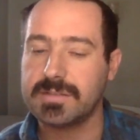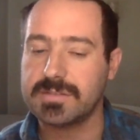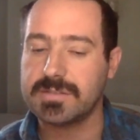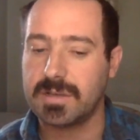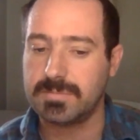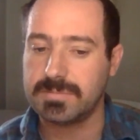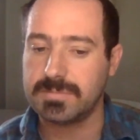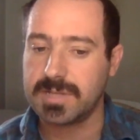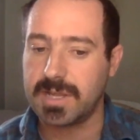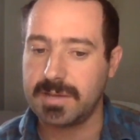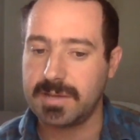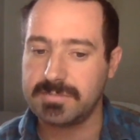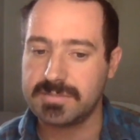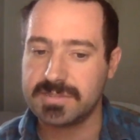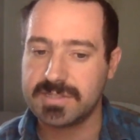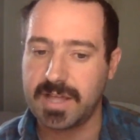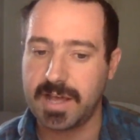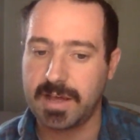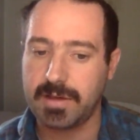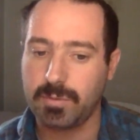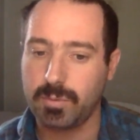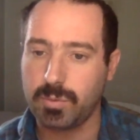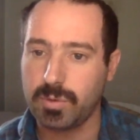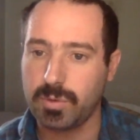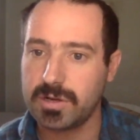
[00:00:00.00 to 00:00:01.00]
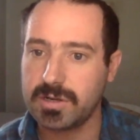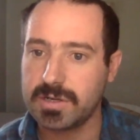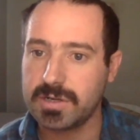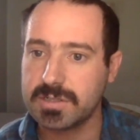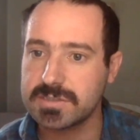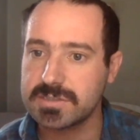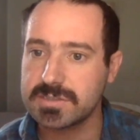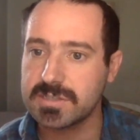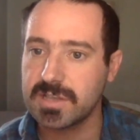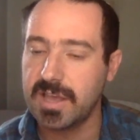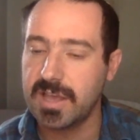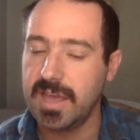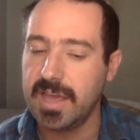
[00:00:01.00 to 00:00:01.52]
Sometimes that
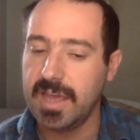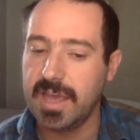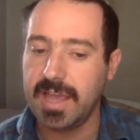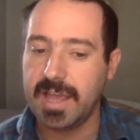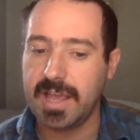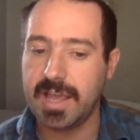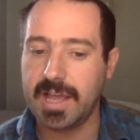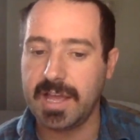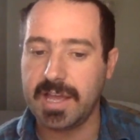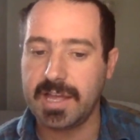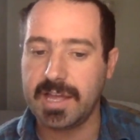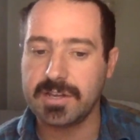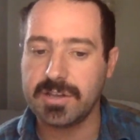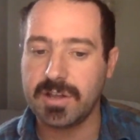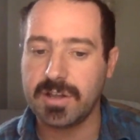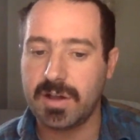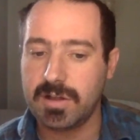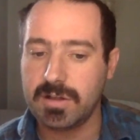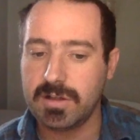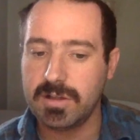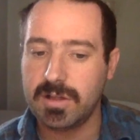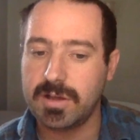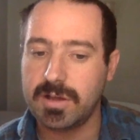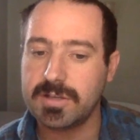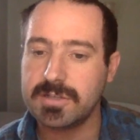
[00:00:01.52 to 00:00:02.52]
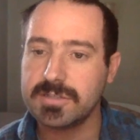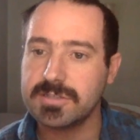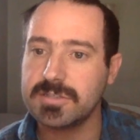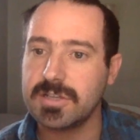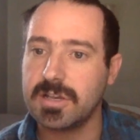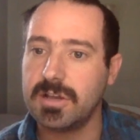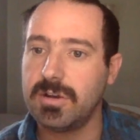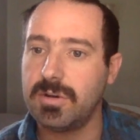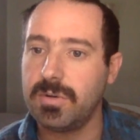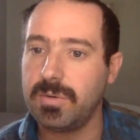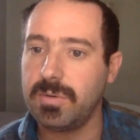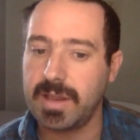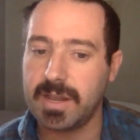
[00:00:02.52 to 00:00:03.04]
works. And I'll
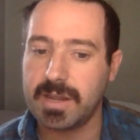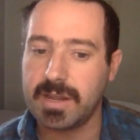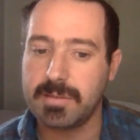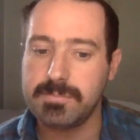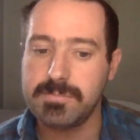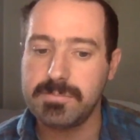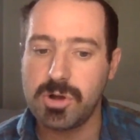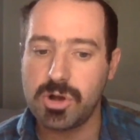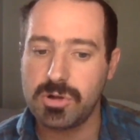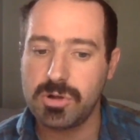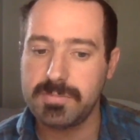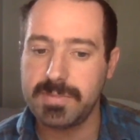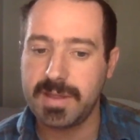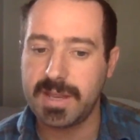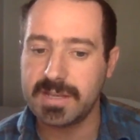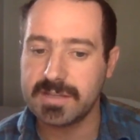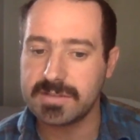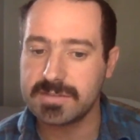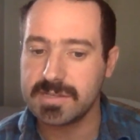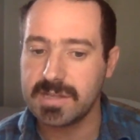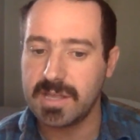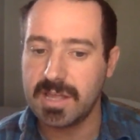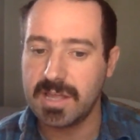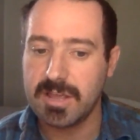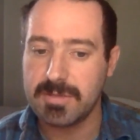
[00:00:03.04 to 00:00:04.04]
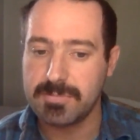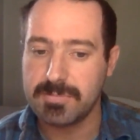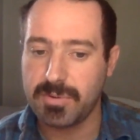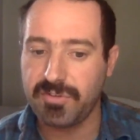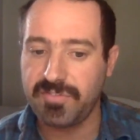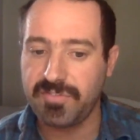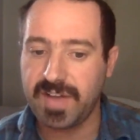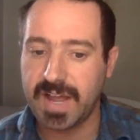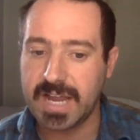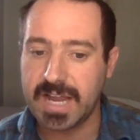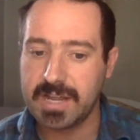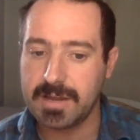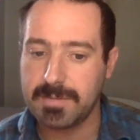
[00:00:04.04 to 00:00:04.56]
also, in a moment,
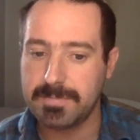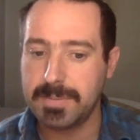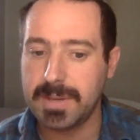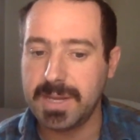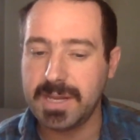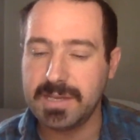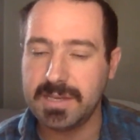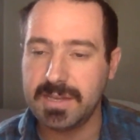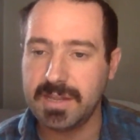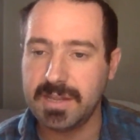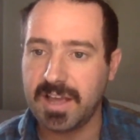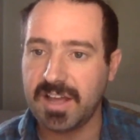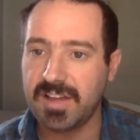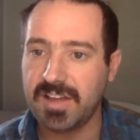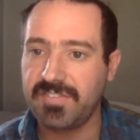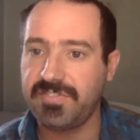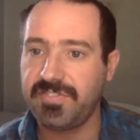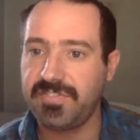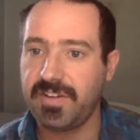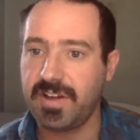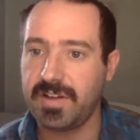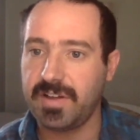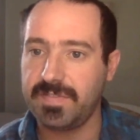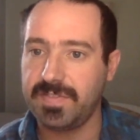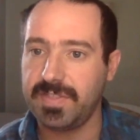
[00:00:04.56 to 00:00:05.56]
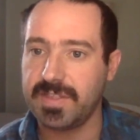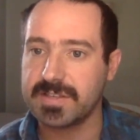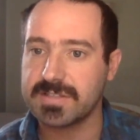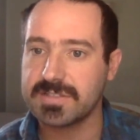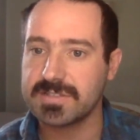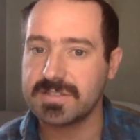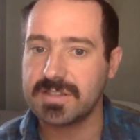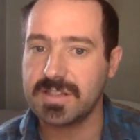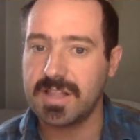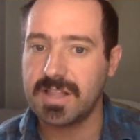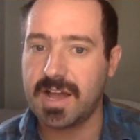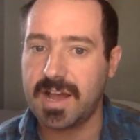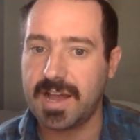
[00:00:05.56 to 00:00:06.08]
provide a PDF of the
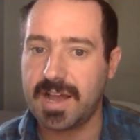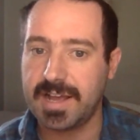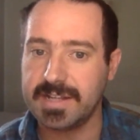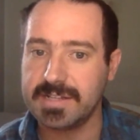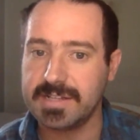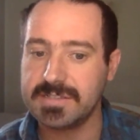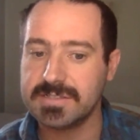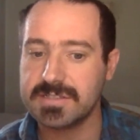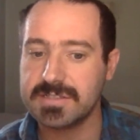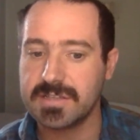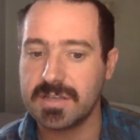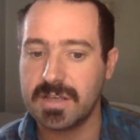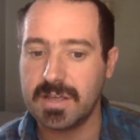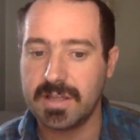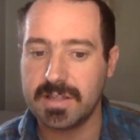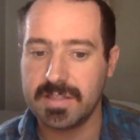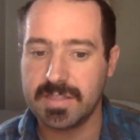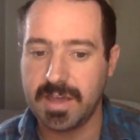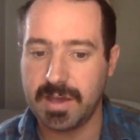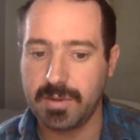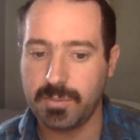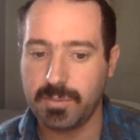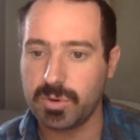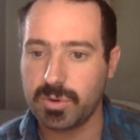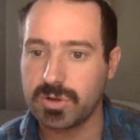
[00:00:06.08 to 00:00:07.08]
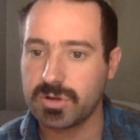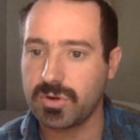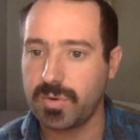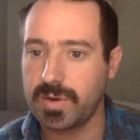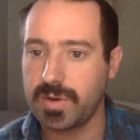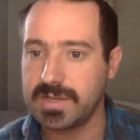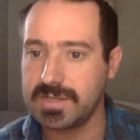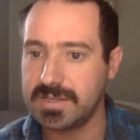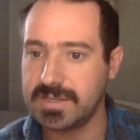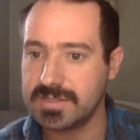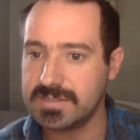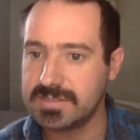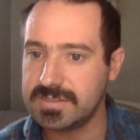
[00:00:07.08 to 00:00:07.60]
slides that we're
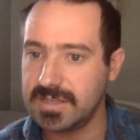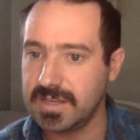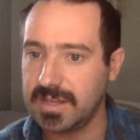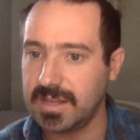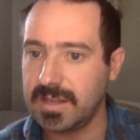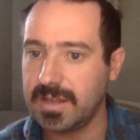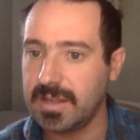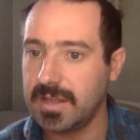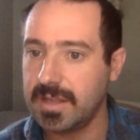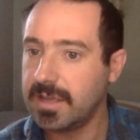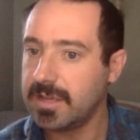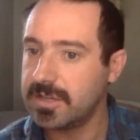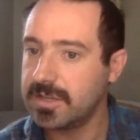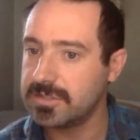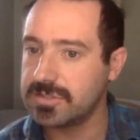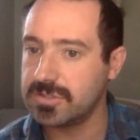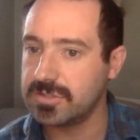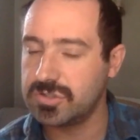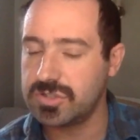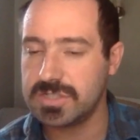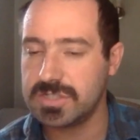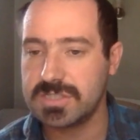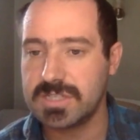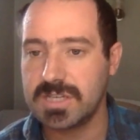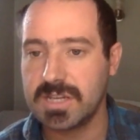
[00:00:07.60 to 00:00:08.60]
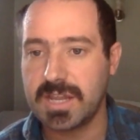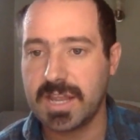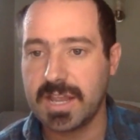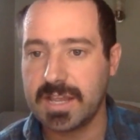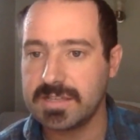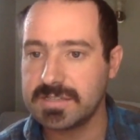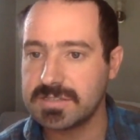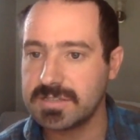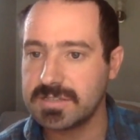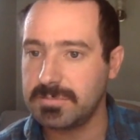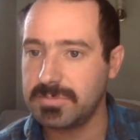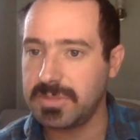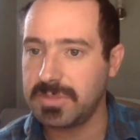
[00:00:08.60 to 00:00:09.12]
going to see. So just in
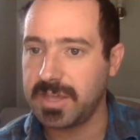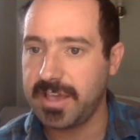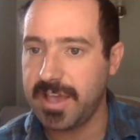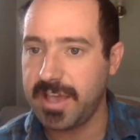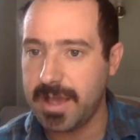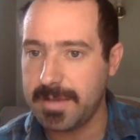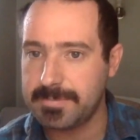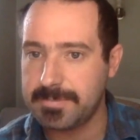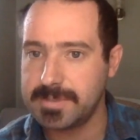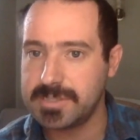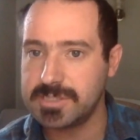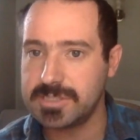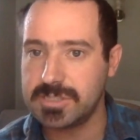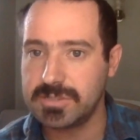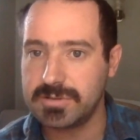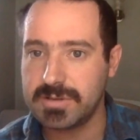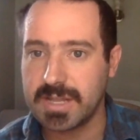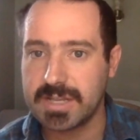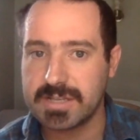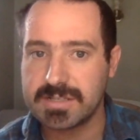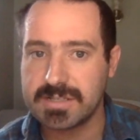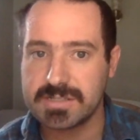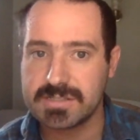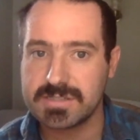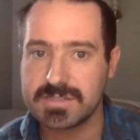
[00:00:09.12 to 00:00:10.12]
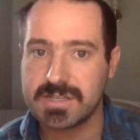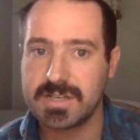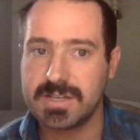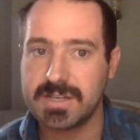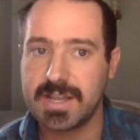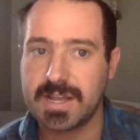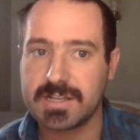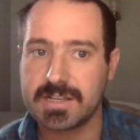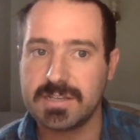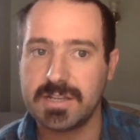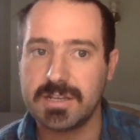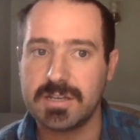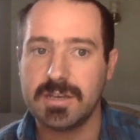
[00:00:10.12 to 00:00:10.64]
case something happens, you get
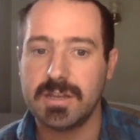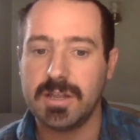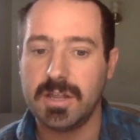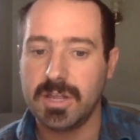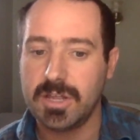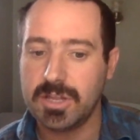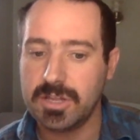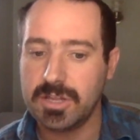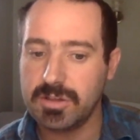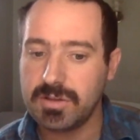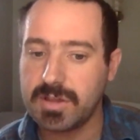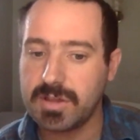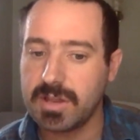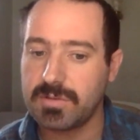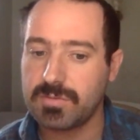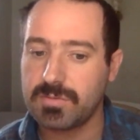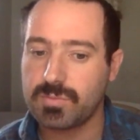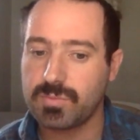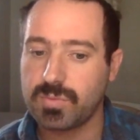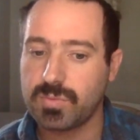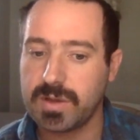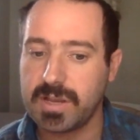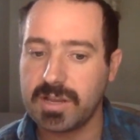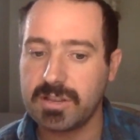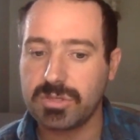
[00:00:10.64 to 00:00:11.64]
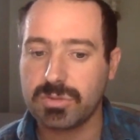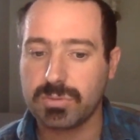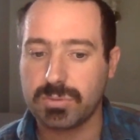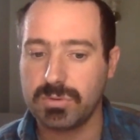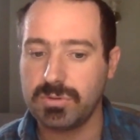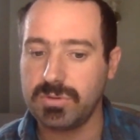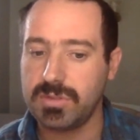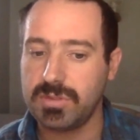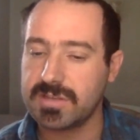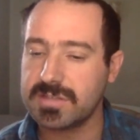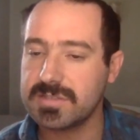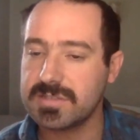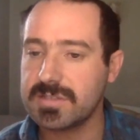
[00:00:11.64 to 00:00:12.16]
disconnected, you can read
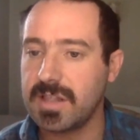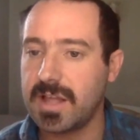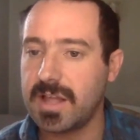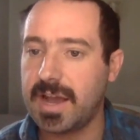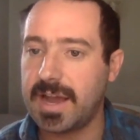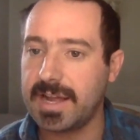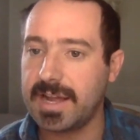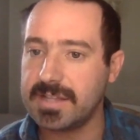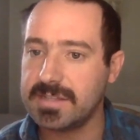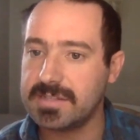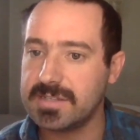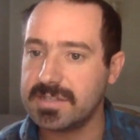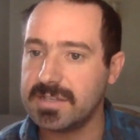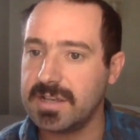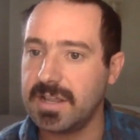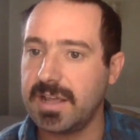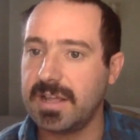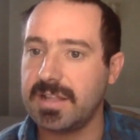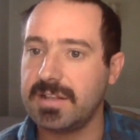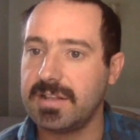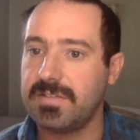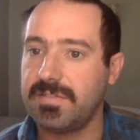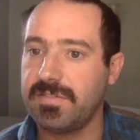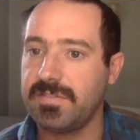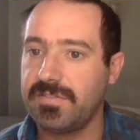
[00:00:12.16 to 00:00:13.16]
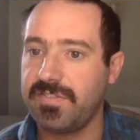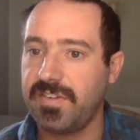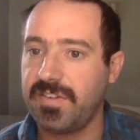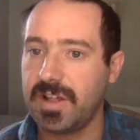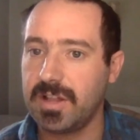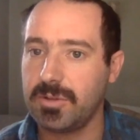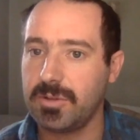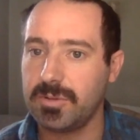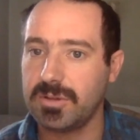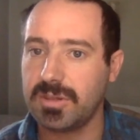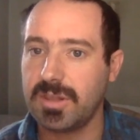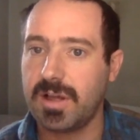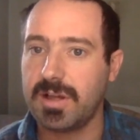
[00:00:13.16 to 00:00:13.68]
through the slides and
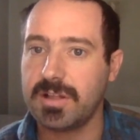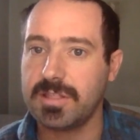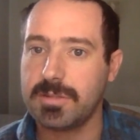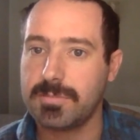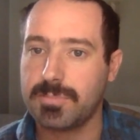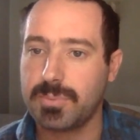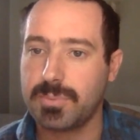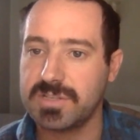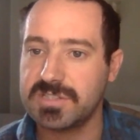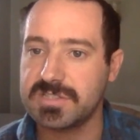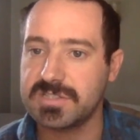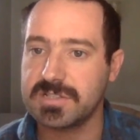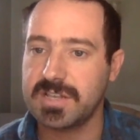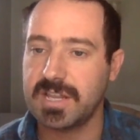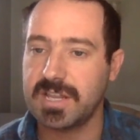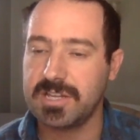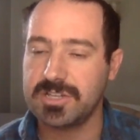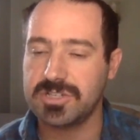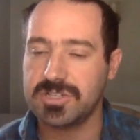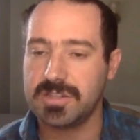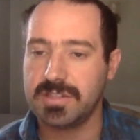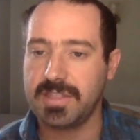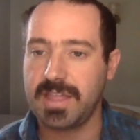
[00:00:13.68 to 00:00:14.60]
follow along the presentation.